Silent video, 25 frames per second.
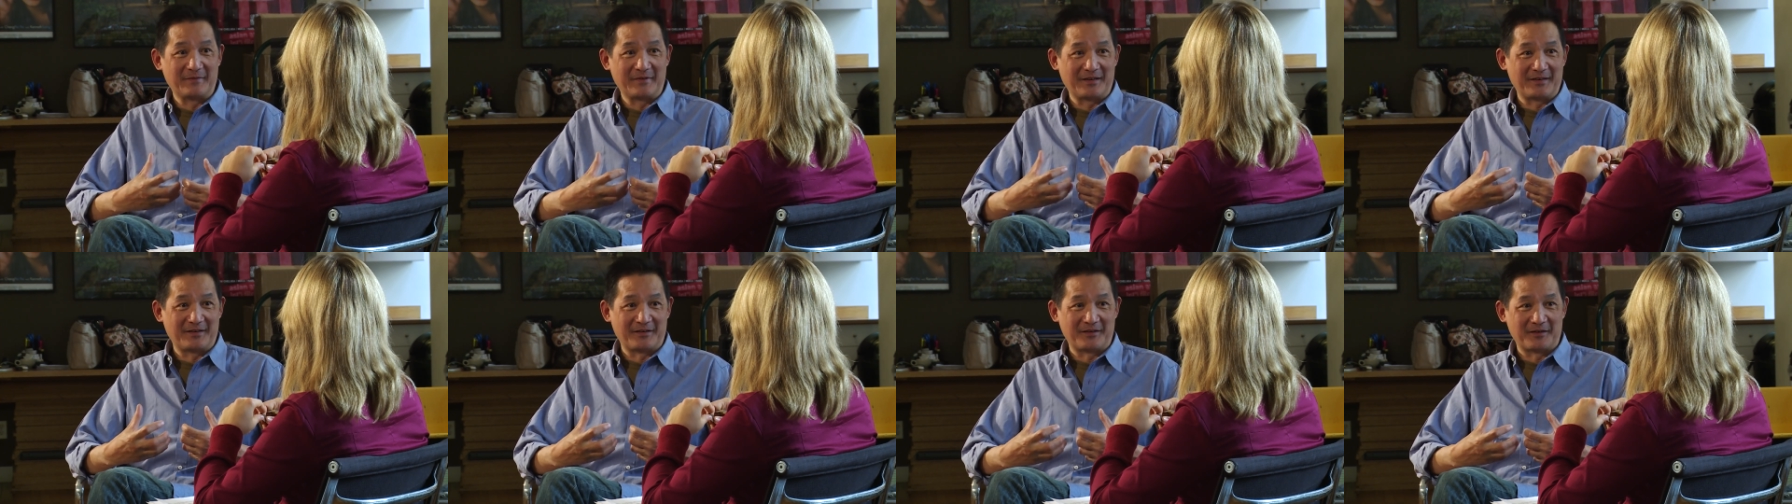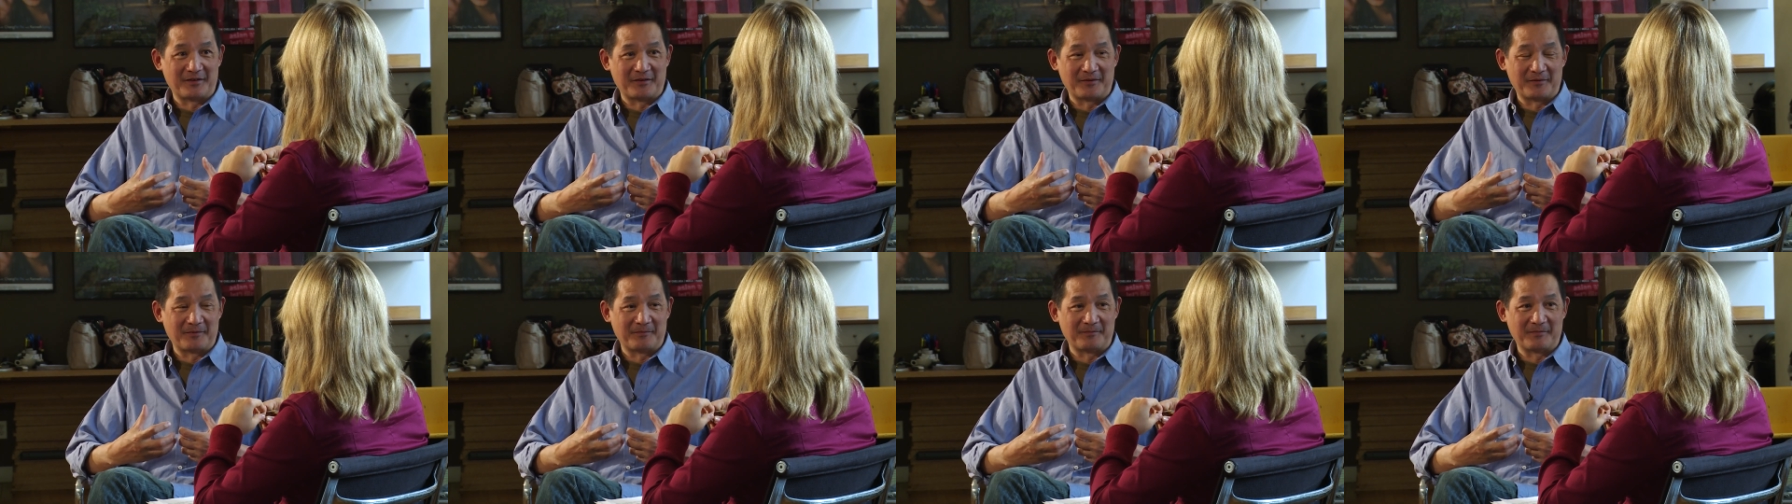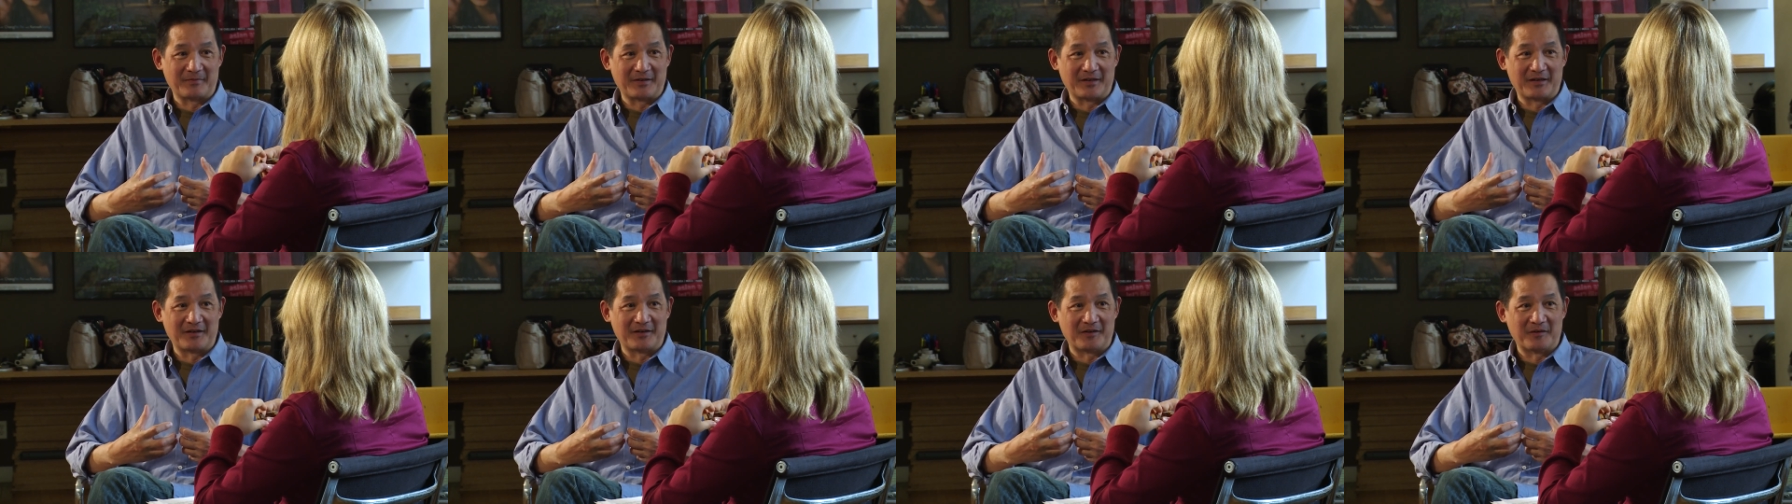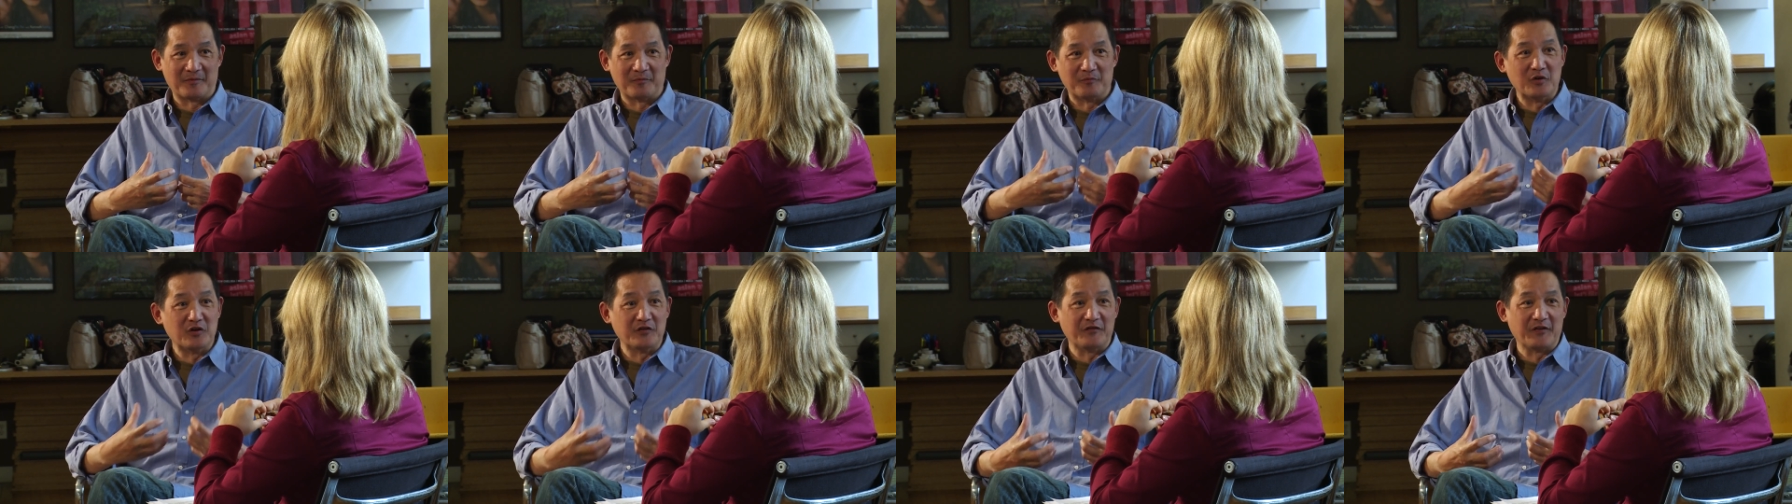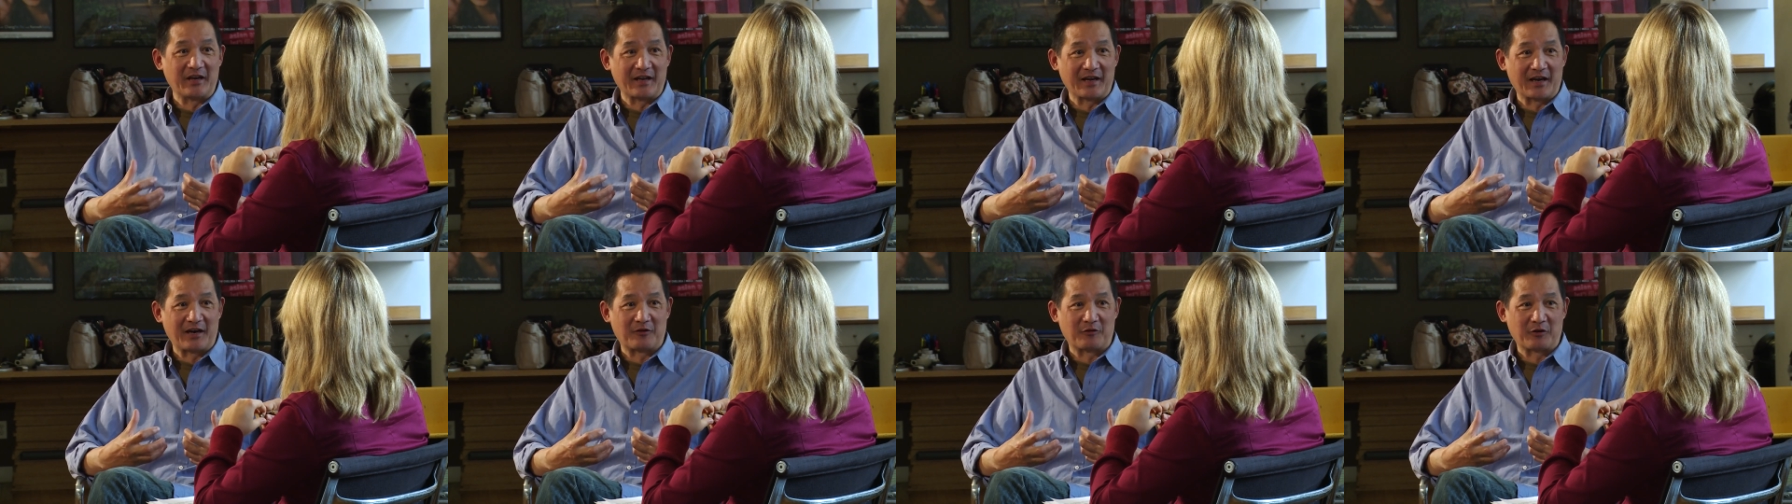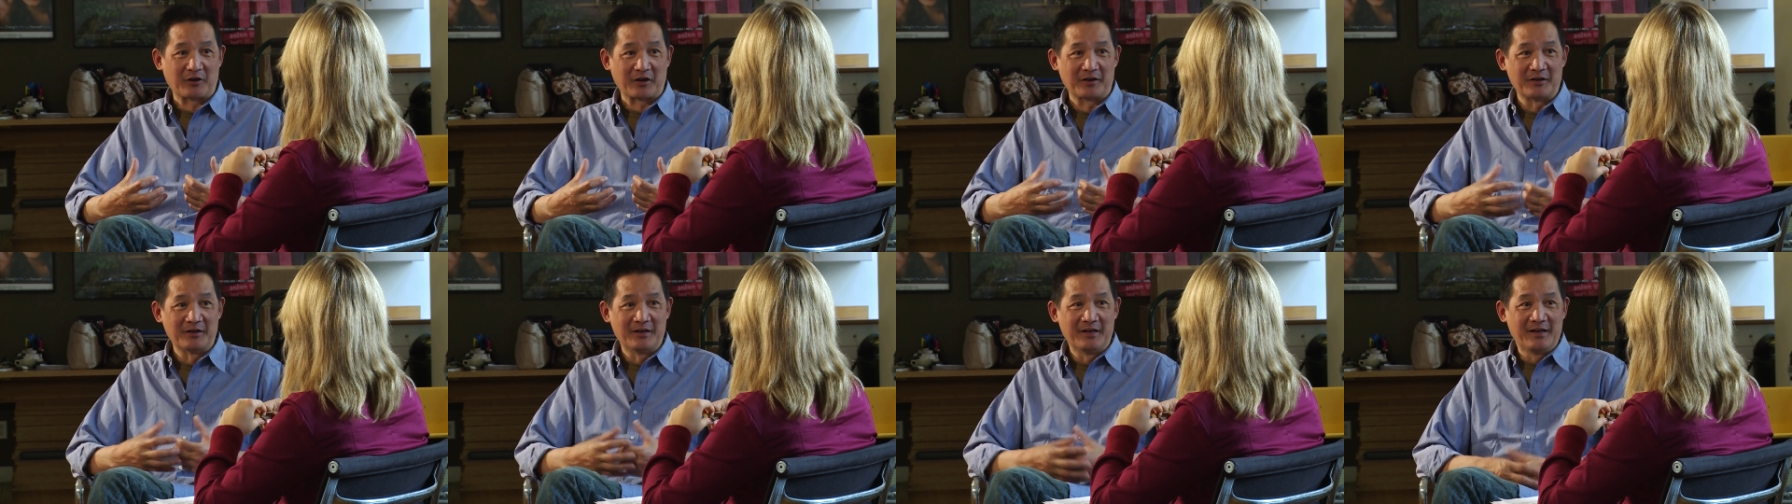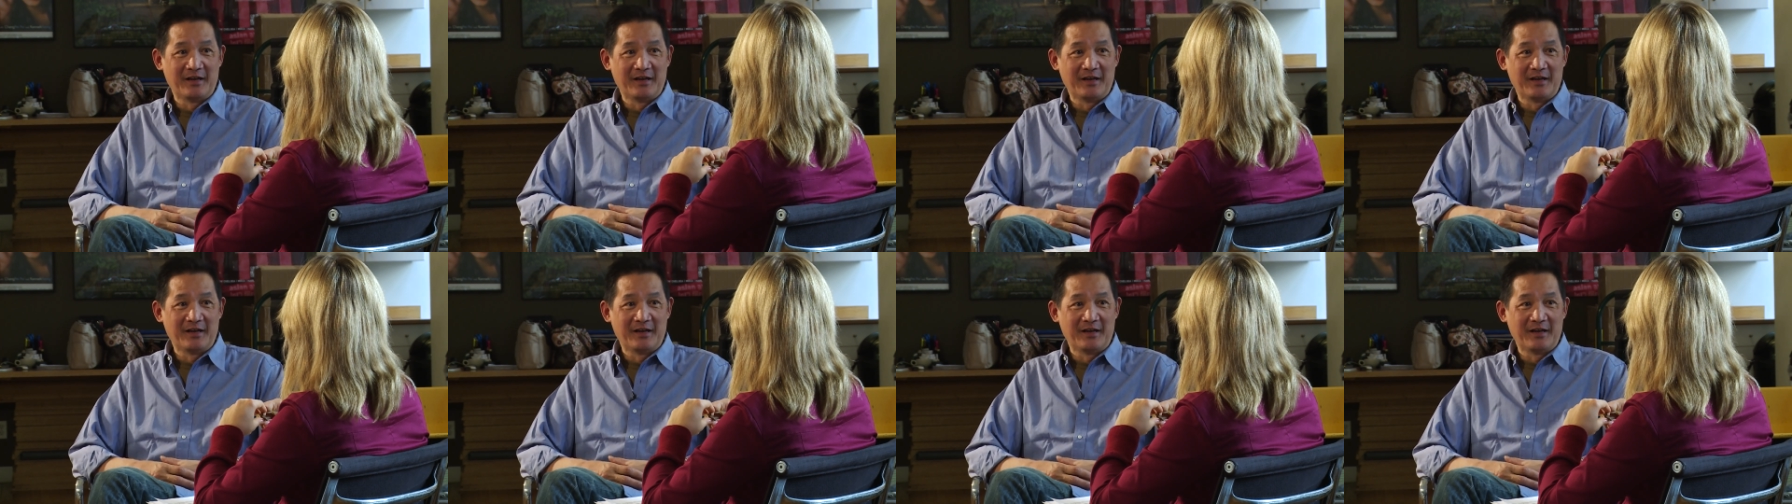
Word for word: um, uh, movie hour.